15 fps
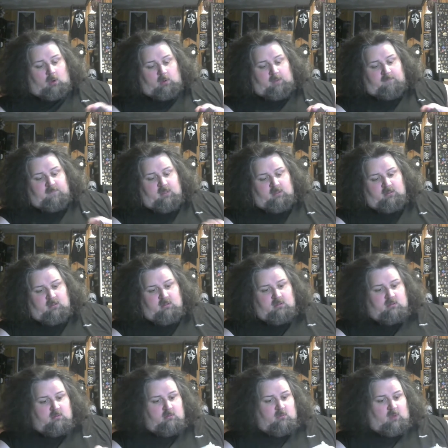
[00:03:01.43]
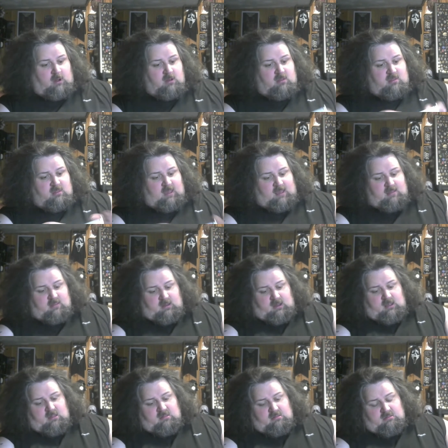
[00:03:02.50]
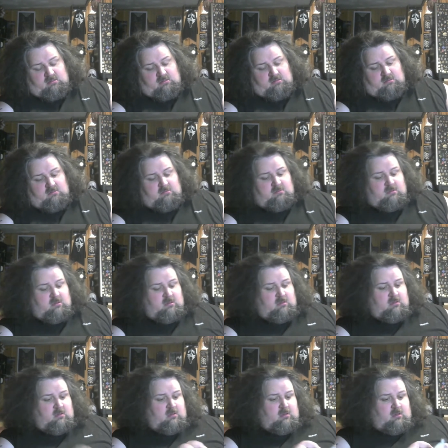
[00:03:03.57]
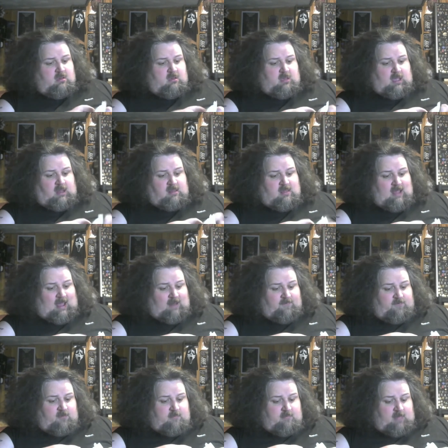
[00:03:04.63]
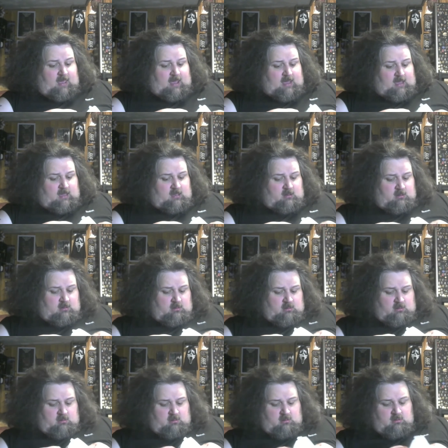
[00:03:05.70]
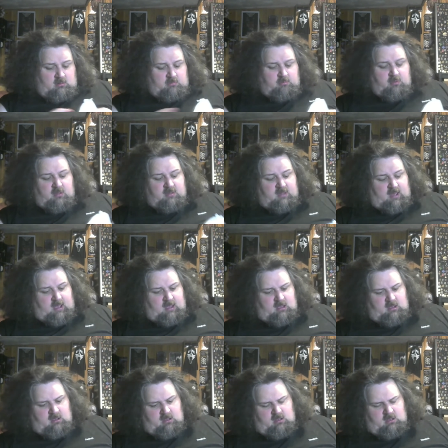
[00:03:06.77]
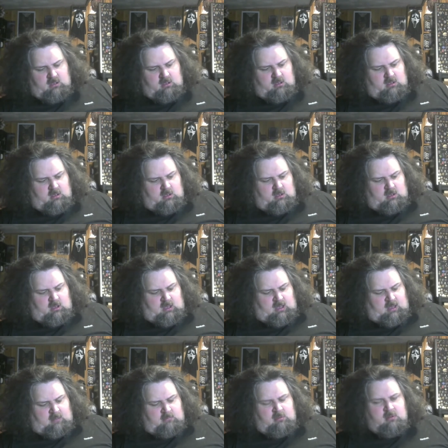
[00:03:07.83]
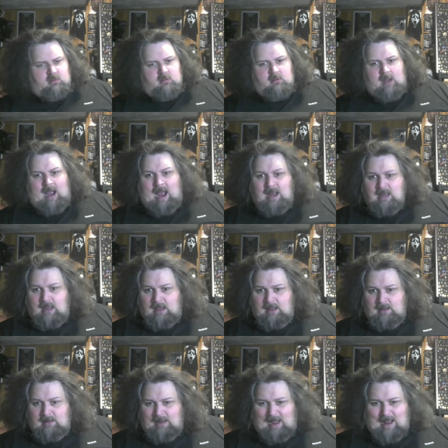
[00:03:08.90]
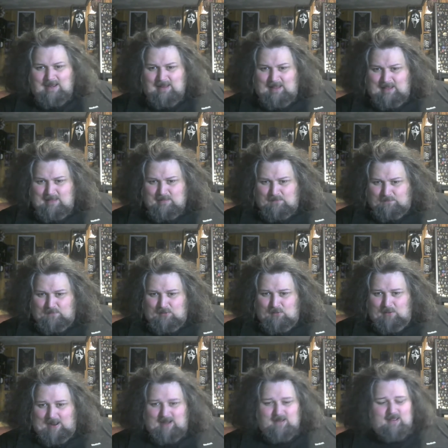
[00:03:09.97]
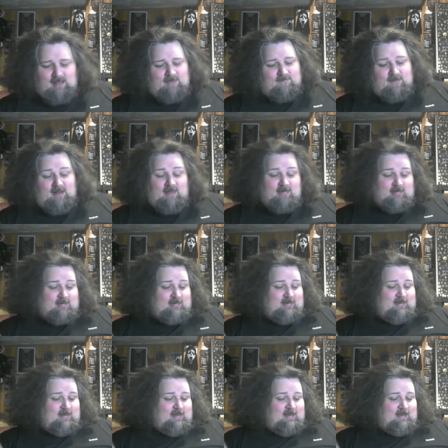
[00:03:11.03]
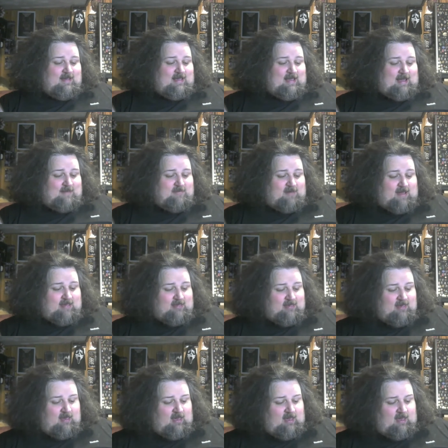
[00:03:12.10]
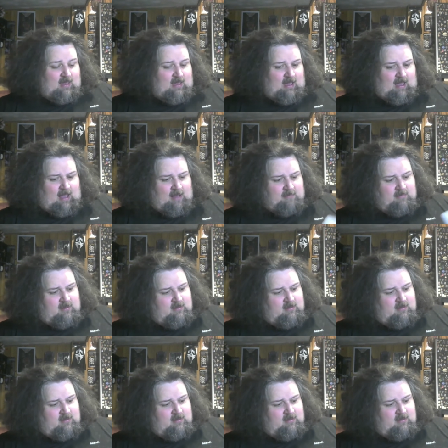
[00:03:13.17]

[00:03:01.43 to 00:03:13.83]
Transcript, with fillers: if this is what it says it is, it's not for me, per se. Um, Andy, Andy, is it for you, Andy? If it is, God bless. Um,